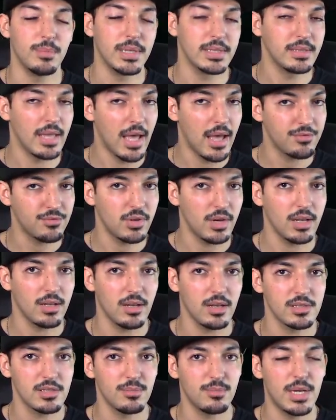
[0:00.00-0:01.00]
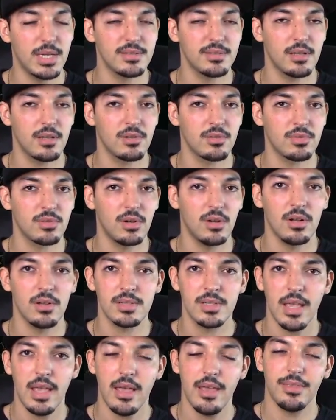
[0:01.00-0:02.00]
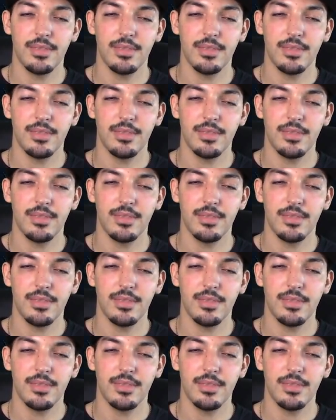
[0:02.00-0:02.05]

But after I customized the controls,